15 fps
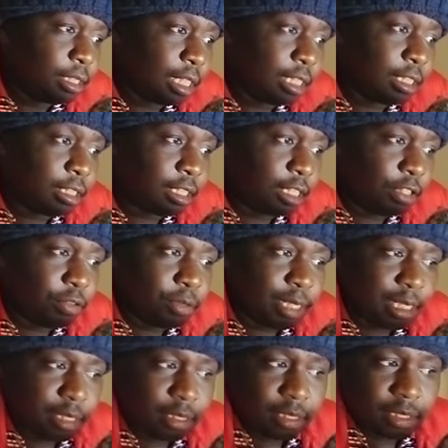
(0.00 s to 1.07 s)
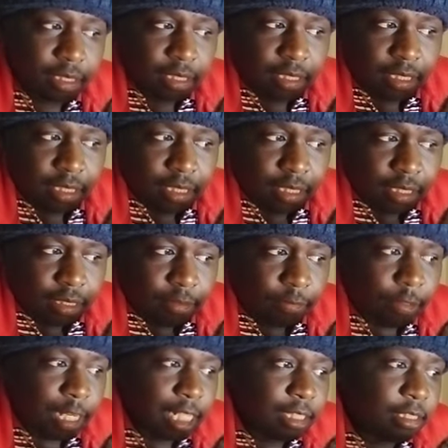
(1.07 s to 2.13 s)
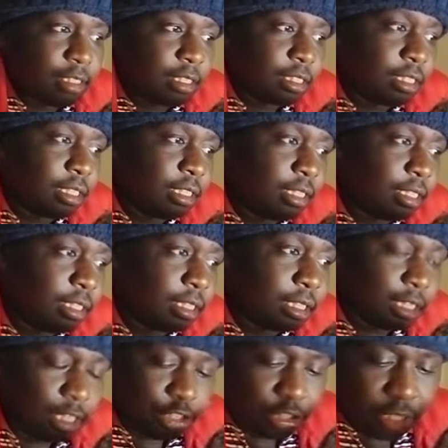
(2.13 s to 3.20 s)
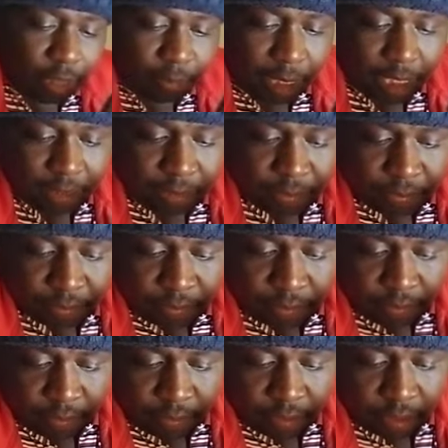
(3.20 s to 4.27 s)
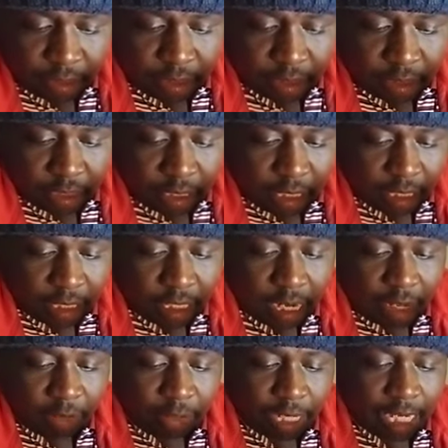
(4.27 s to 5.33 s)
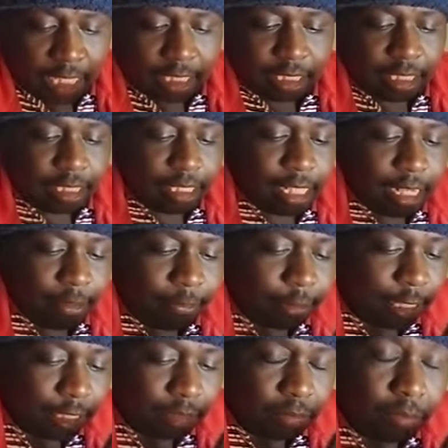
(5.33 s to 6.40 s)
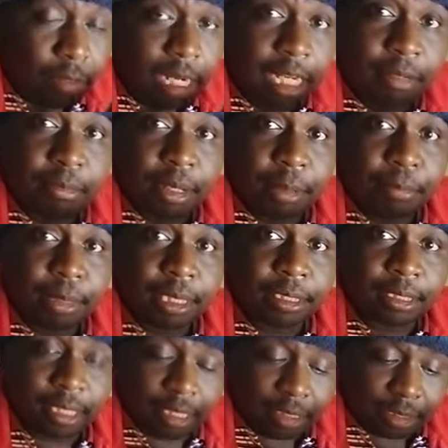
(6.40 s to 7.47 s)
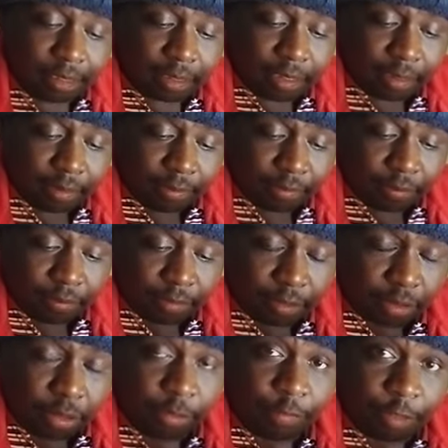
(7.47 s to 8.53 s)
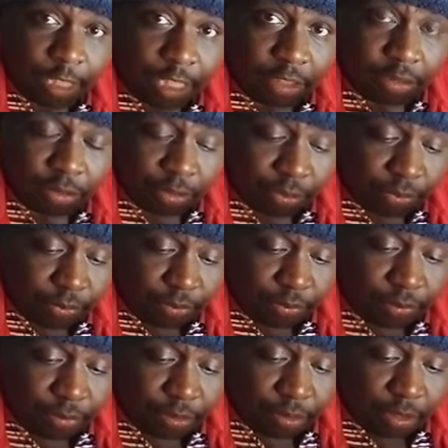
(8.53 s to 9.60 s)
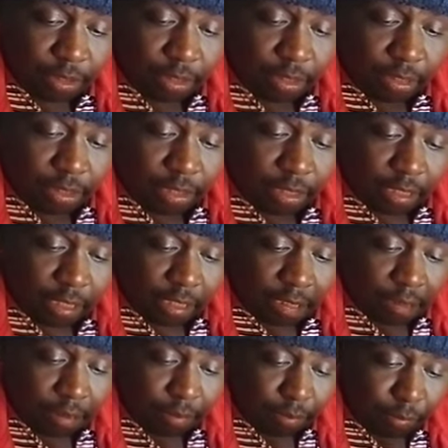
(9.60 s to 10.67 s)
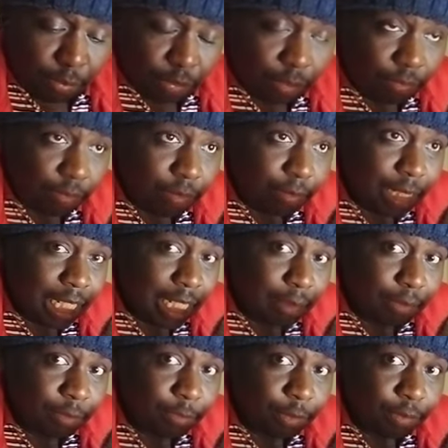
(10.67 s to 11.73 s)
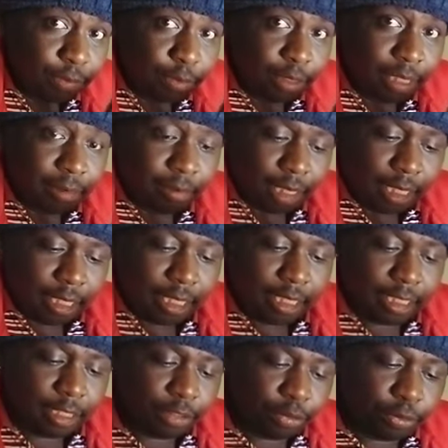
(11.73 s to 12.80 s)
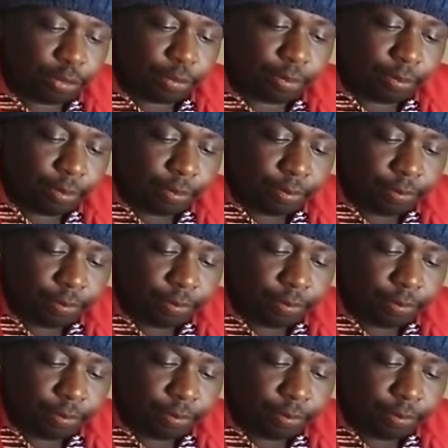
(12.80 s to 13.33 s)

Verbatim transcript: That is the US, France, and Germany. And now currently they have 31 member states of NATO. Uh, most of them are coming from North America and Europe.